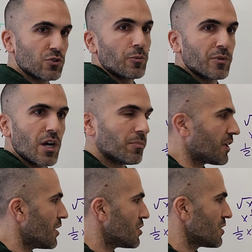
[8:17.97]
there's so much
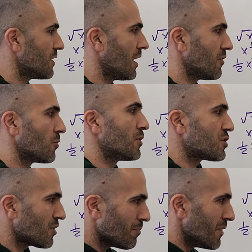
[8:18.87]
complication and so much